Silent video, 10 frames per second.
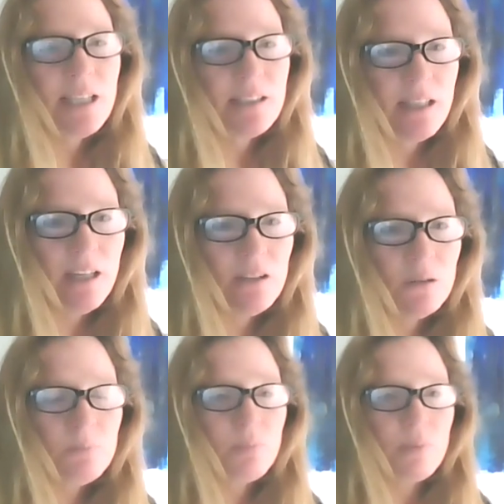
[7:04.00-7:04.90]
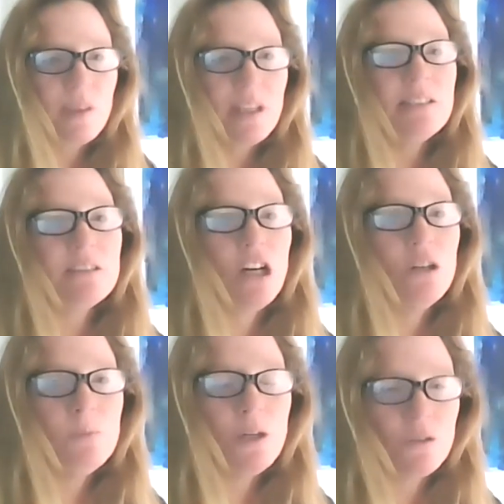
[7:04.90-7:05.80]
can help these
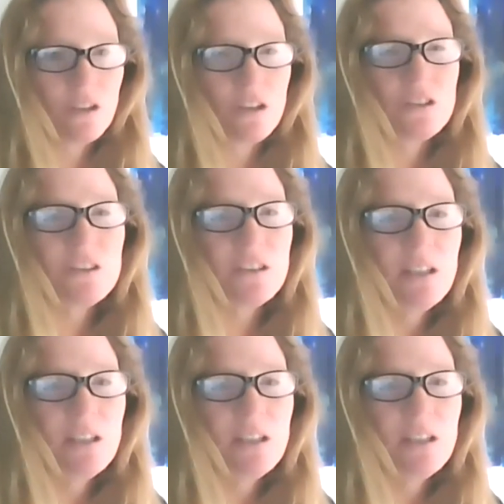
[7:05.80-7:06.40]
homeowners.